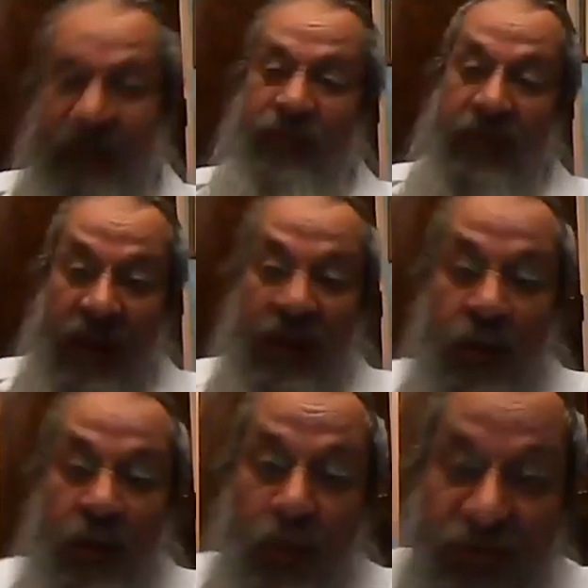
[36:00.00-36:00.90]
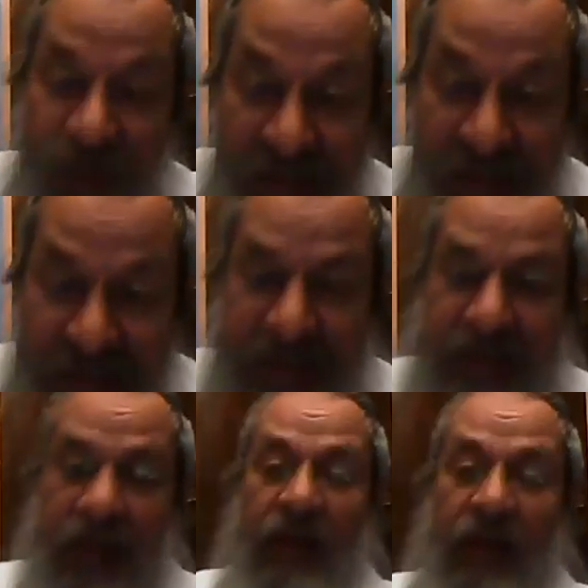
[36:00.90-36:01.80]
the day he was released,
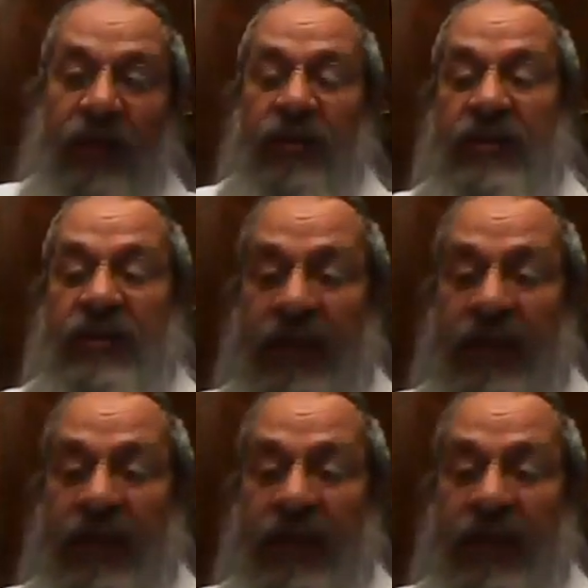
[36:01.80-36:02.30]
the same